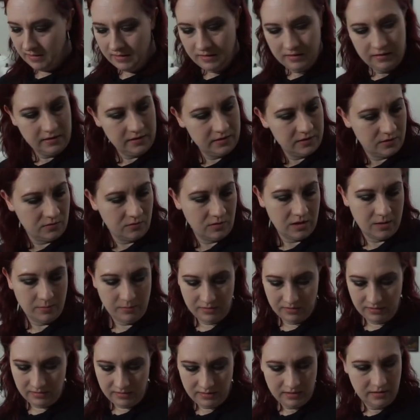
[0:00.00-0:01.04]
Let's grab a
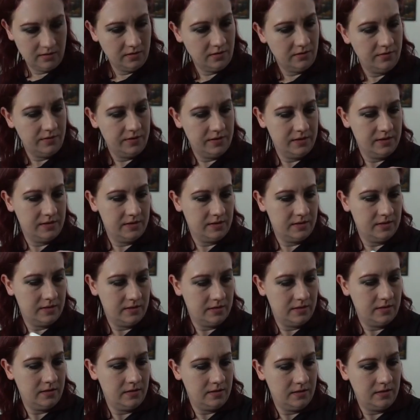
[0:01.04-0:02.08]
little of this
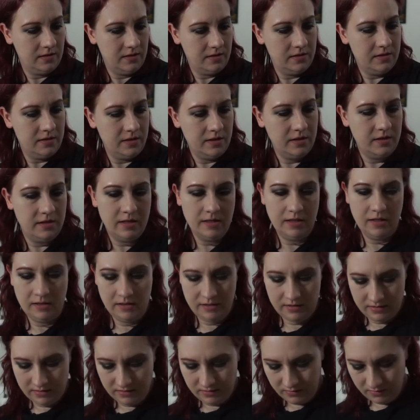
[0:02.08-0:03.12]
Indian
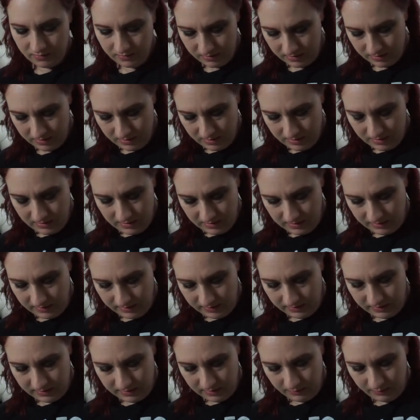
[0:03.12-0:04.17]
yellow and then
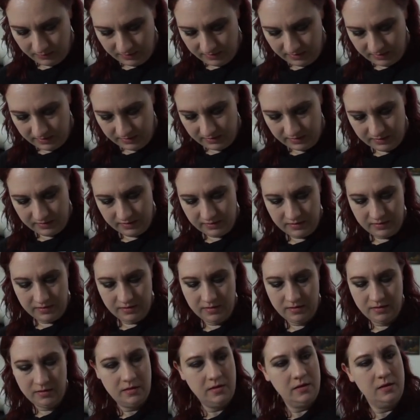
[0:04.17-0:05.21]
some of this
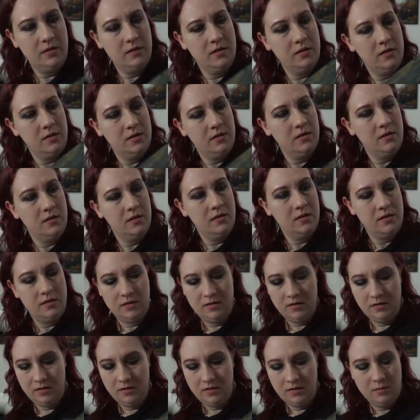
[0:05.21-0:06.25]

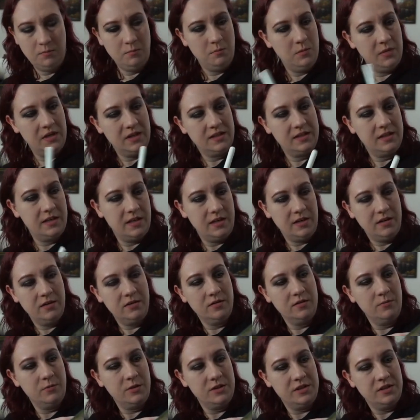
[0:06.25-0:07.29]
mix here,
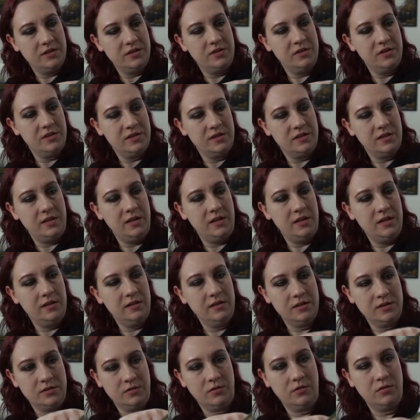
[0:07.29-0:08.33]
which is just the
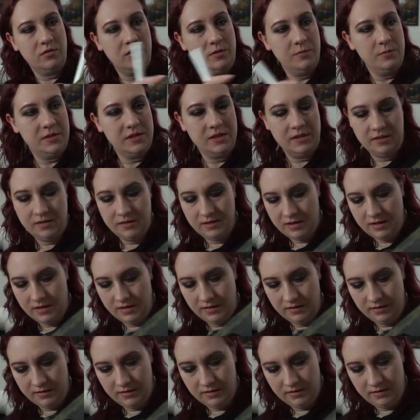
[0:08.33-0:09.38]
alizarin crimson and
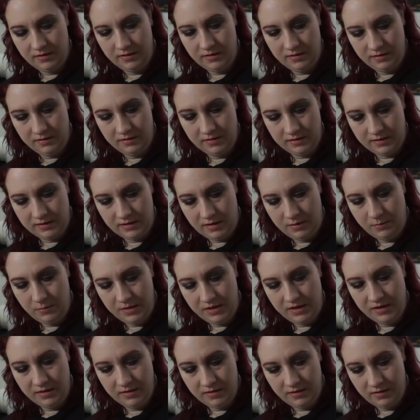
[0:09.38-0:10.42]
the
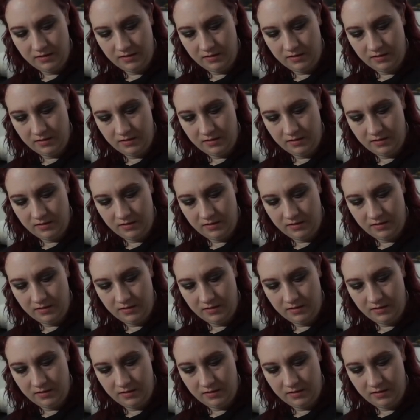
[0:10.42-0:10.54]
sepia.